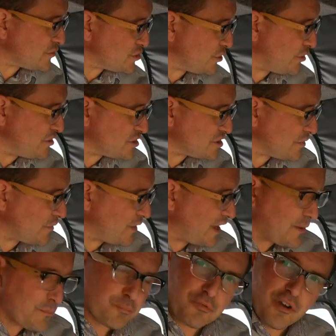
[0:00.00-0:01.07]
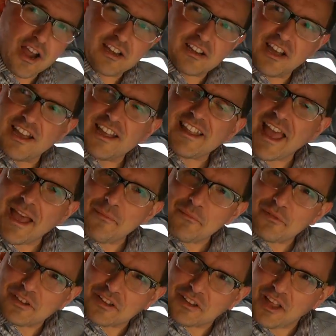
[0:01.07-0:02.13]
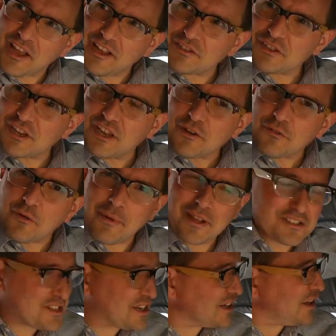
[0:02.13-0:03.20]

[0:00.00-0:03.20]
of choice of bright light, ambient light, romantic